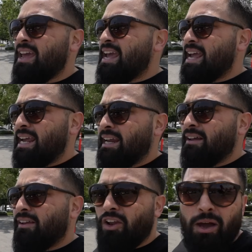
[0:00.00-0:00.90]
in
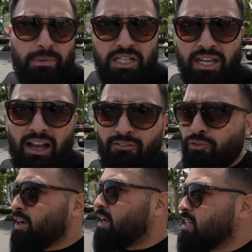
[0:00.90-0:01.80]
Long Beach,
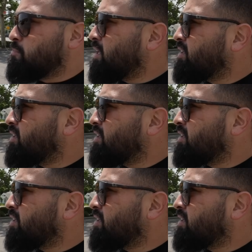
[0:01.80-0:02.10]
California, and it's been